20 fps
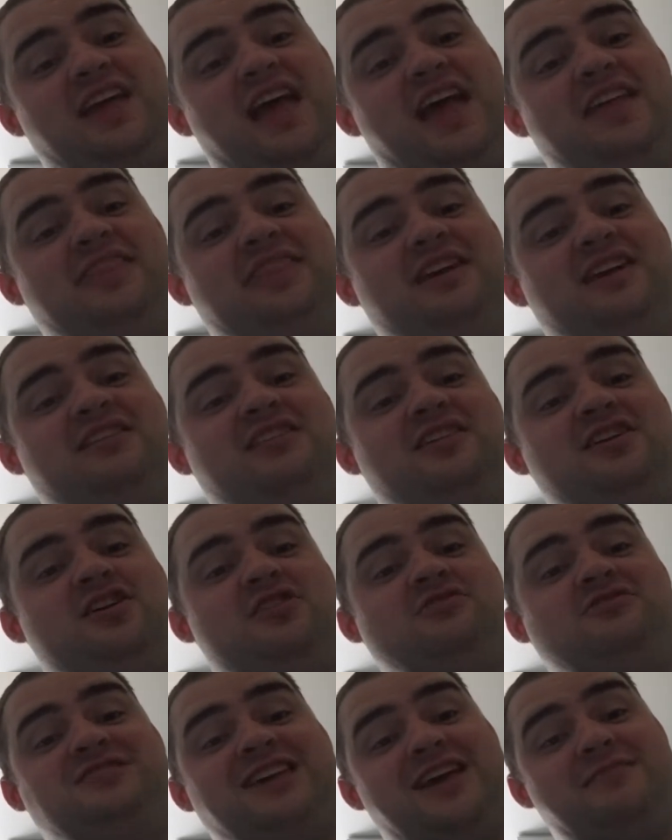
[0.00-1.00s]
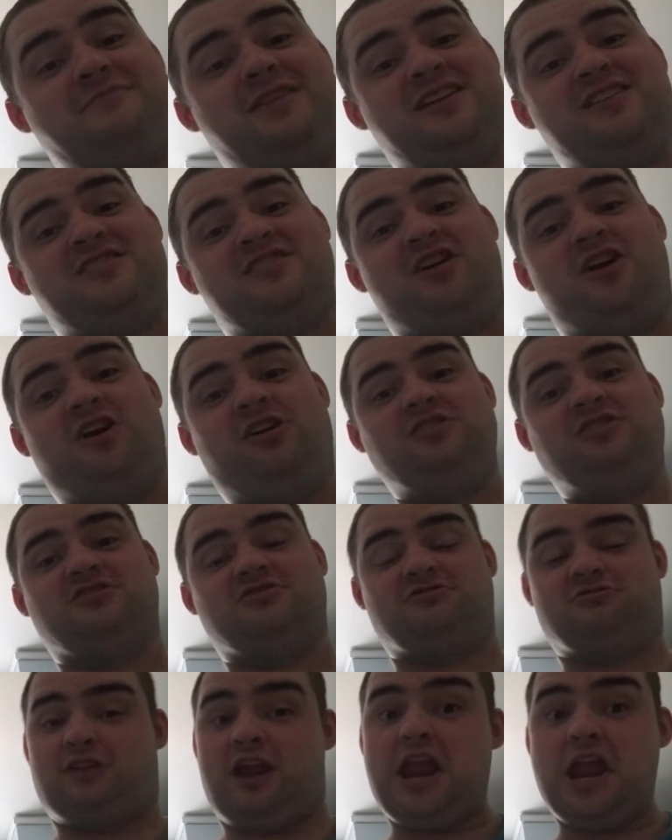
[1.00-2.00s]
and their little segment called
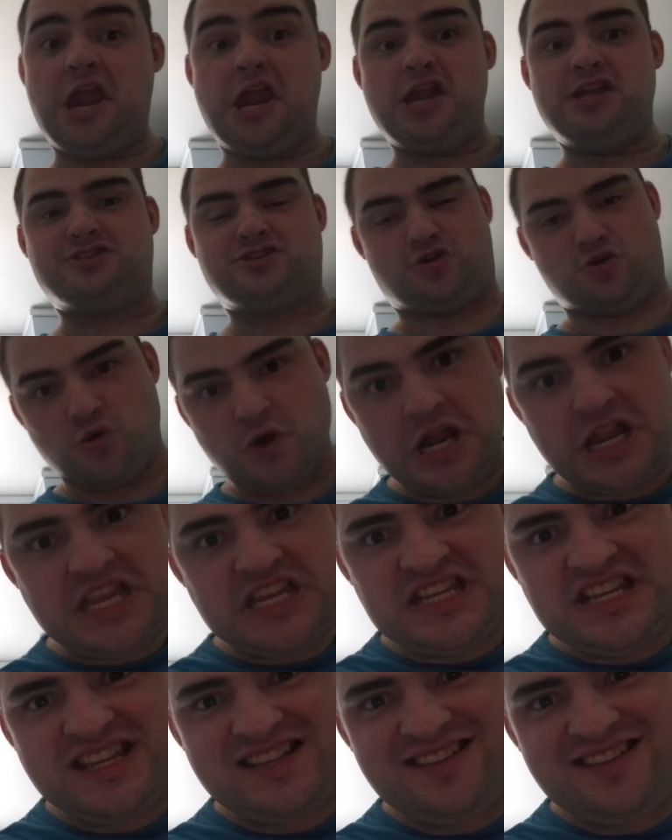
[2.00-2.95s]
Rage Quit.